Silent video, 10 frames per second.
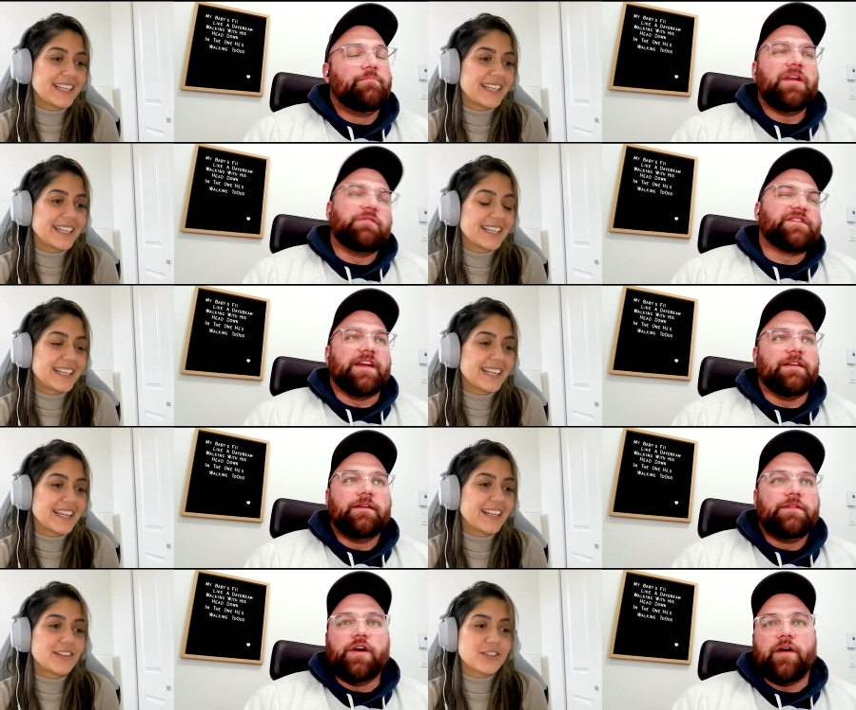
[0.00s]
Speaker 1: But I was fine.
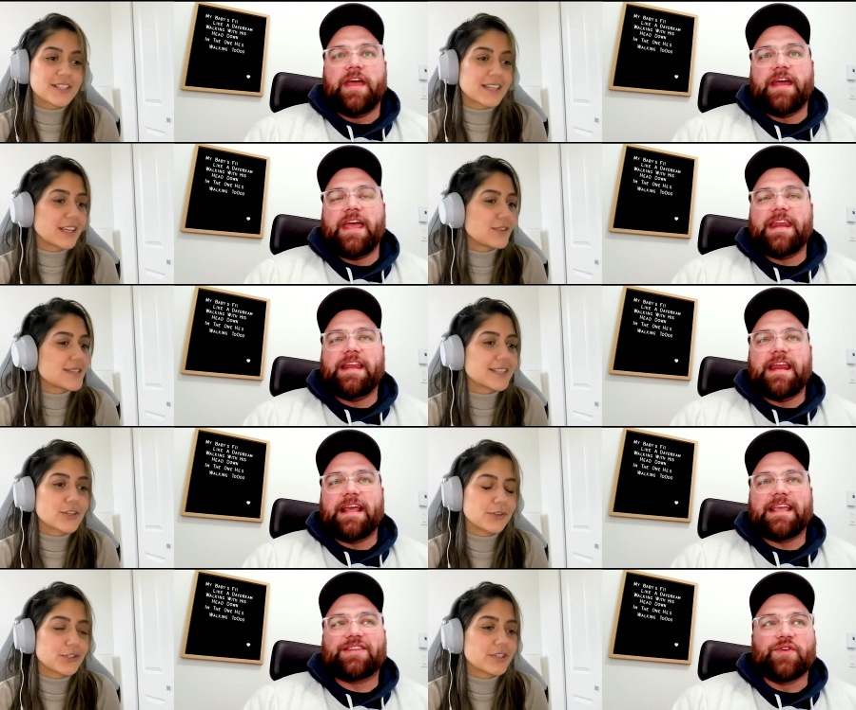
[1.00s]
No, and, I, and I, and I
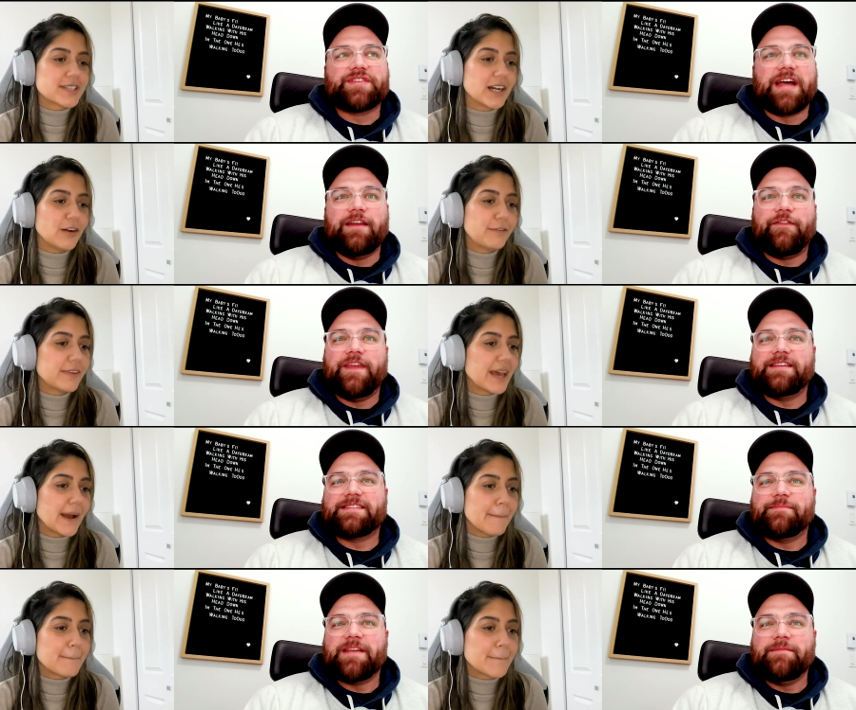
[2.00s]
get yourself. those kind of yeah. things
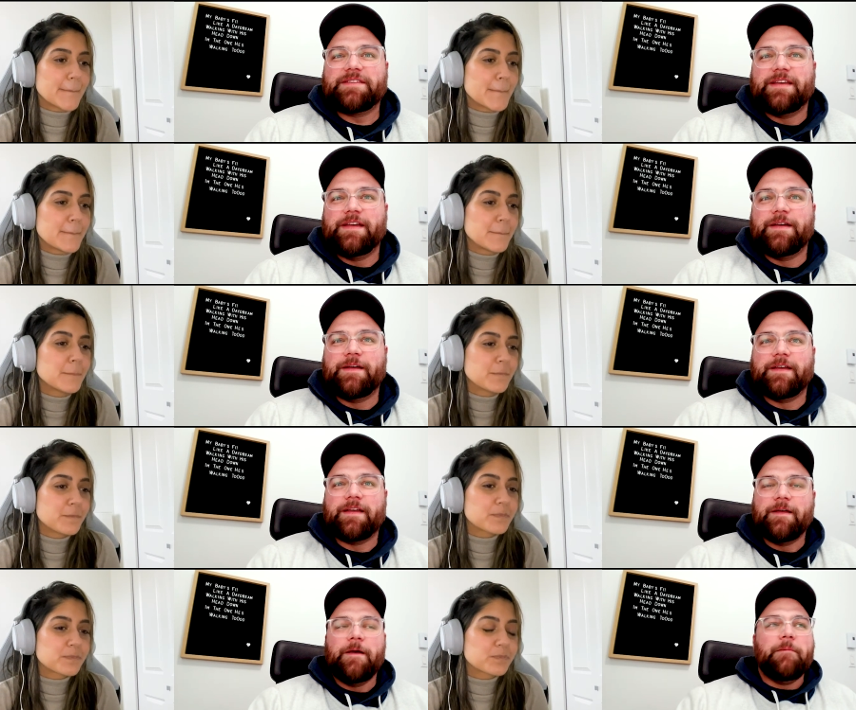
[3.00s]
sometimes
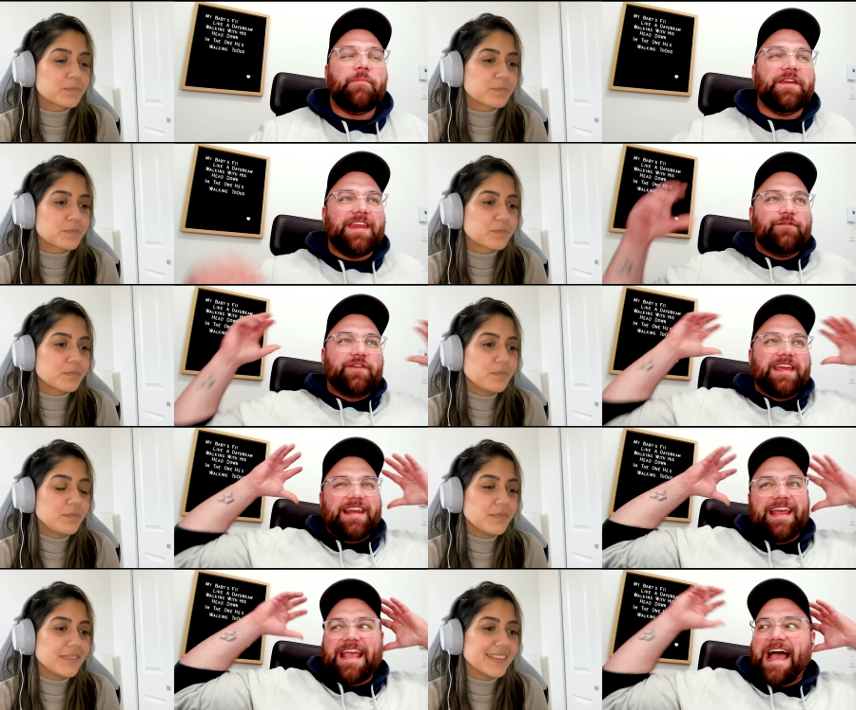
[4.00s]
but never get
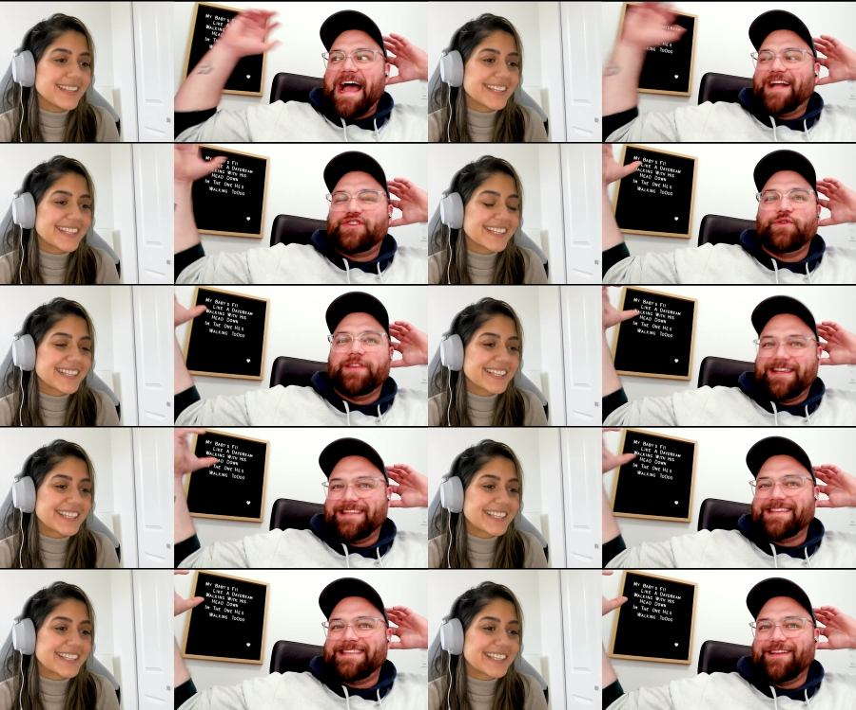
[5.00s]
like actual like
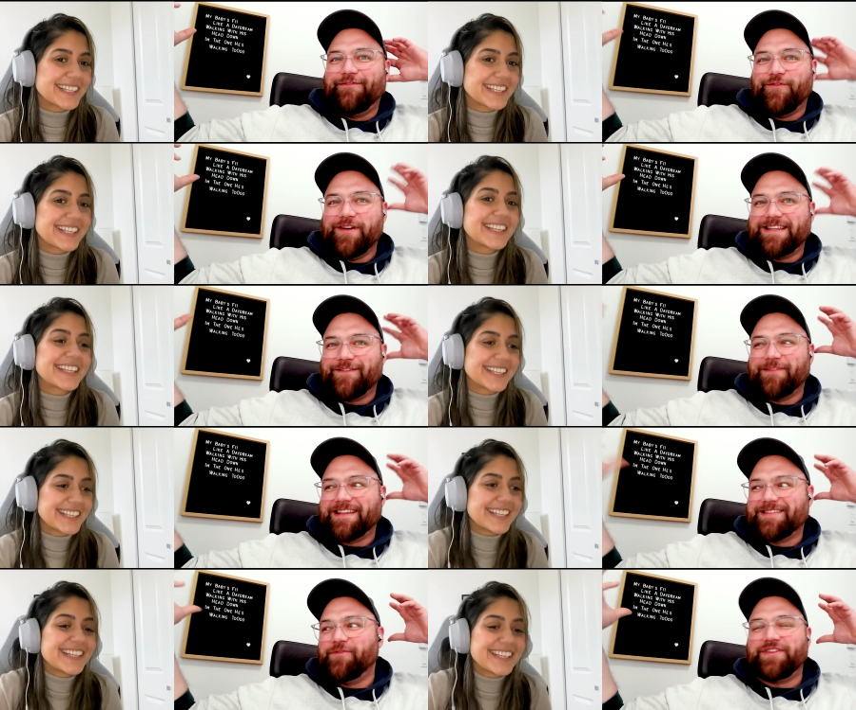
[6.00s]
distinct voice from
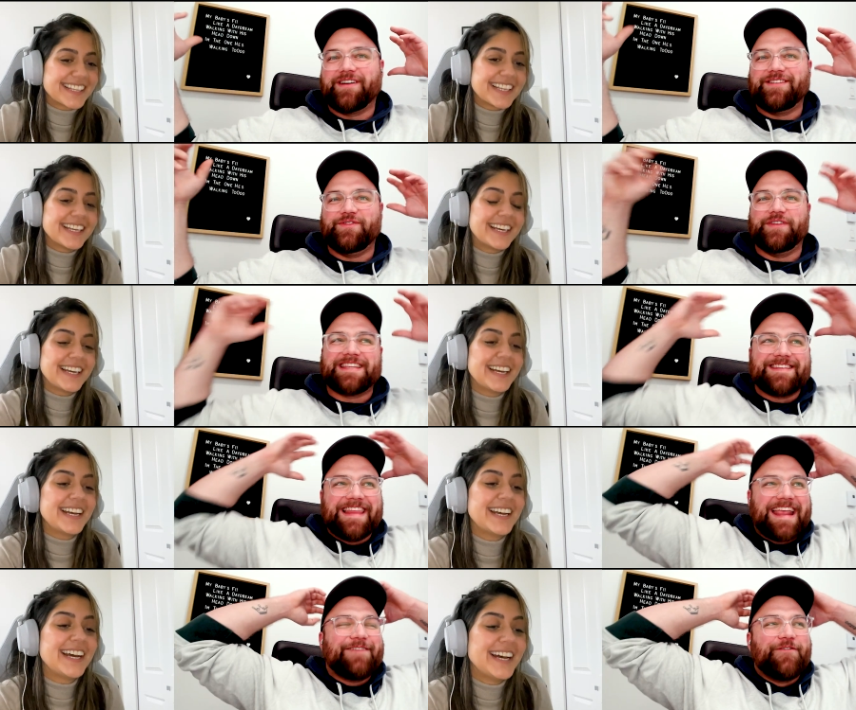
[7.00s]
like someone talking to you. That's
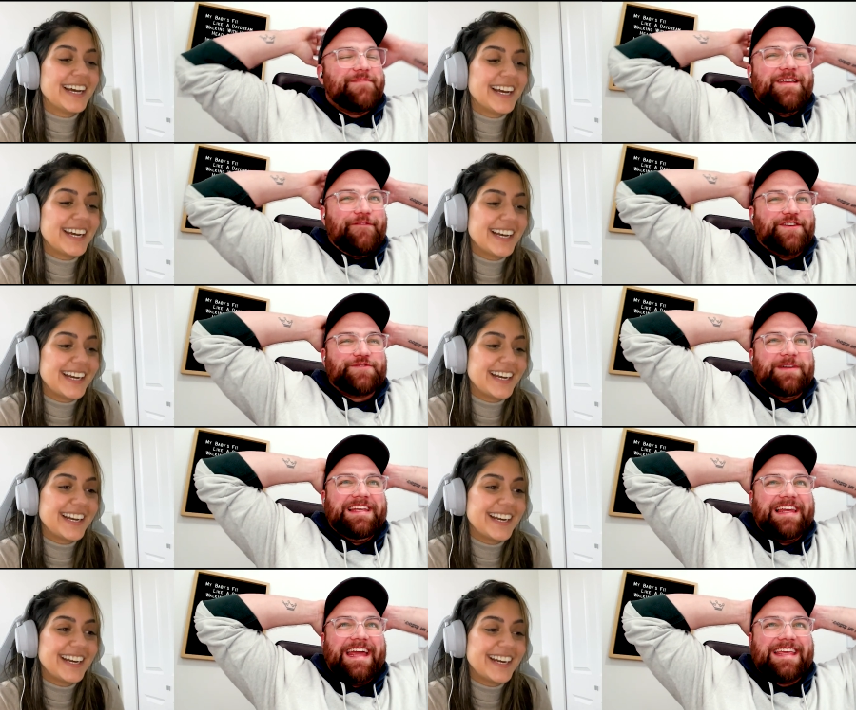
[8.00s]
like for me, it feels
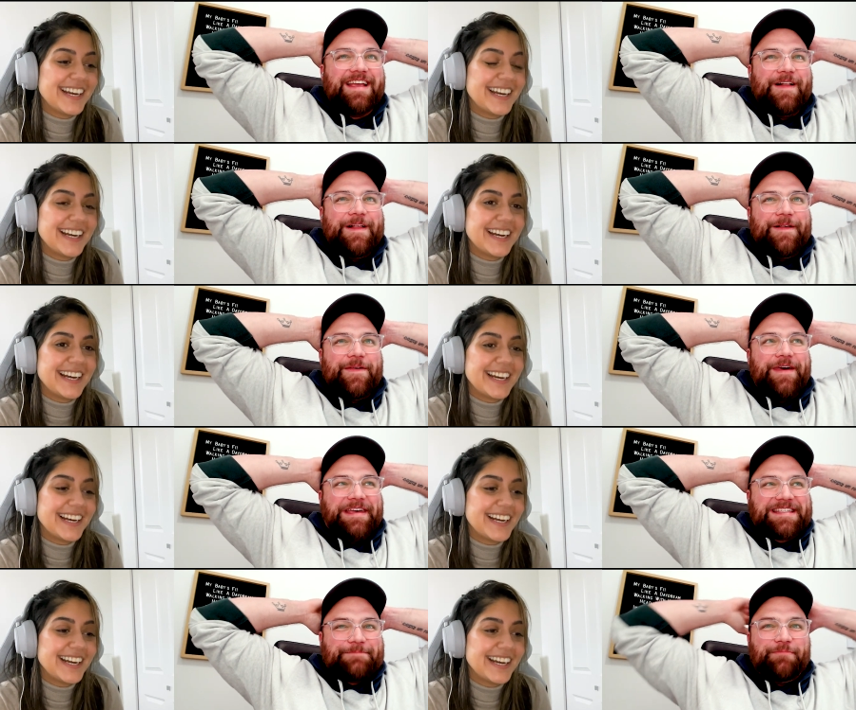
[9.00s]
really like
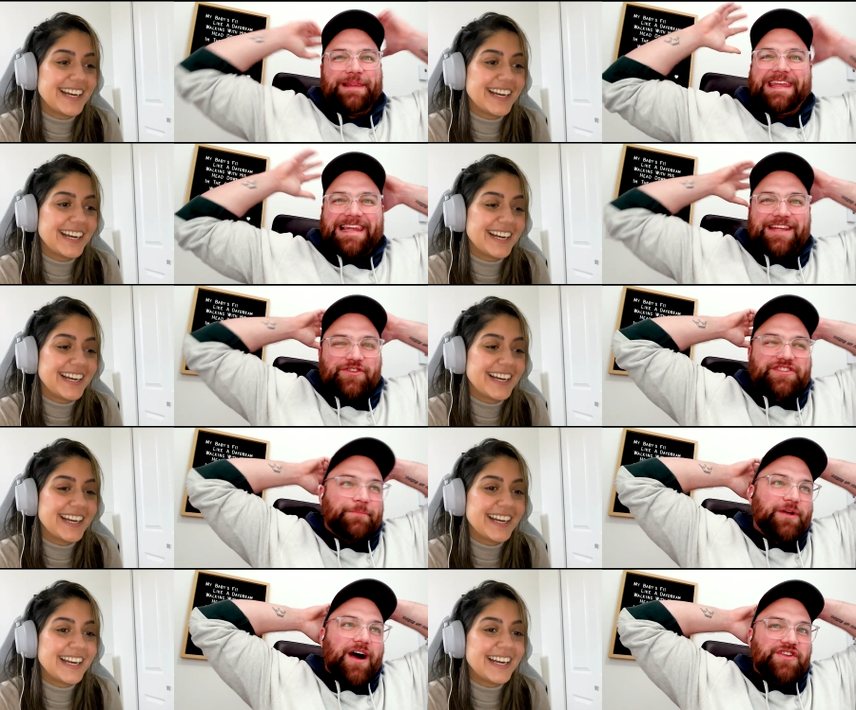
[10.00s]
a split, like your
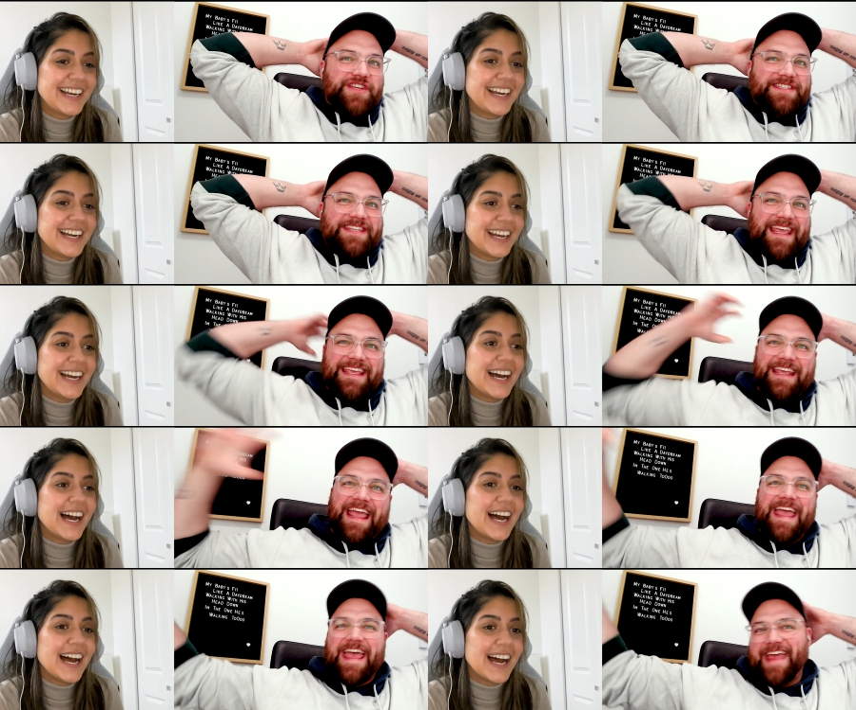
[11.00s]
subconscious taking
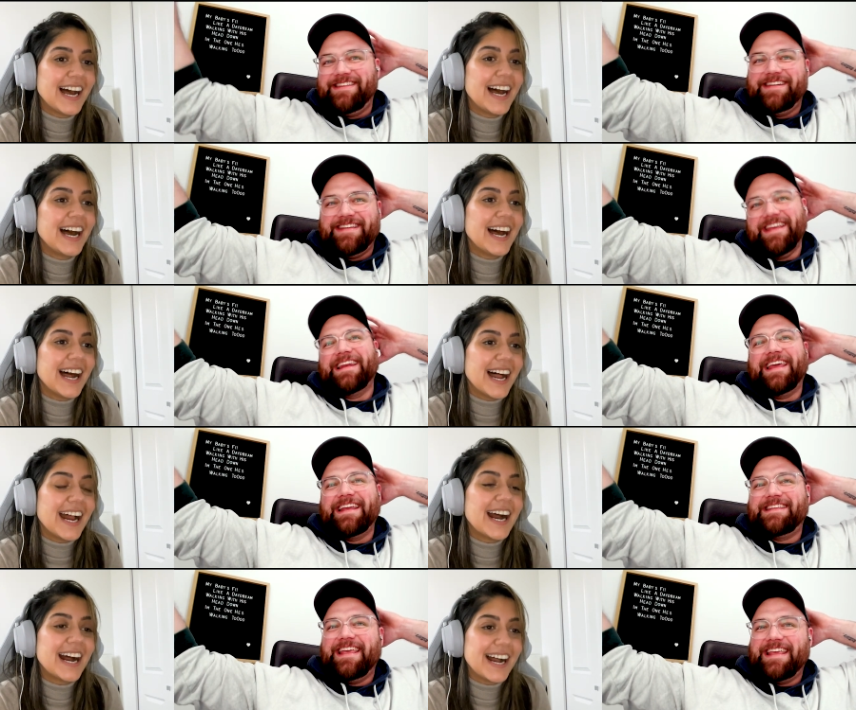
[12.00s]
entity and
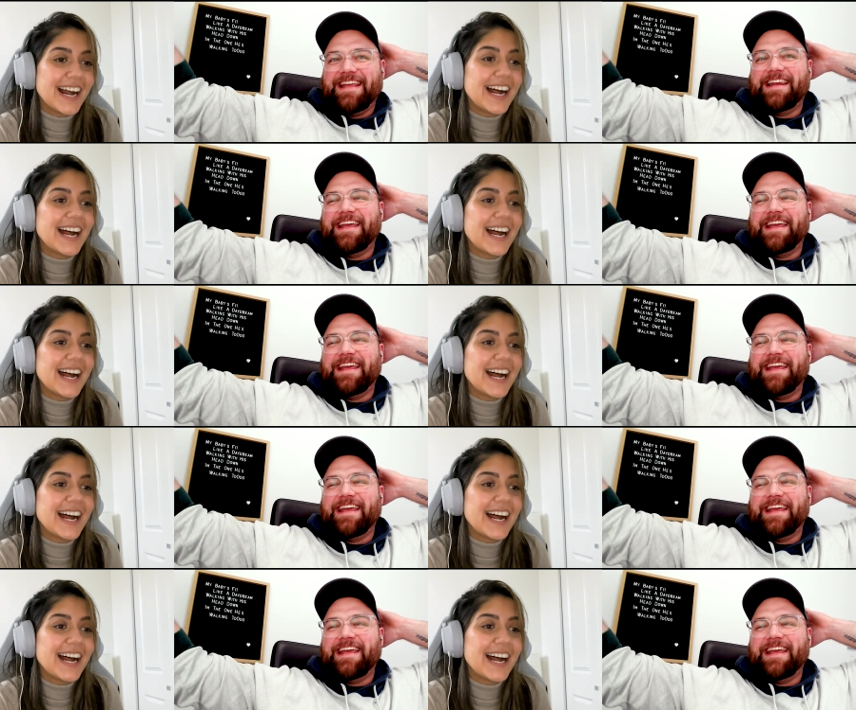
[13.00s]
like taking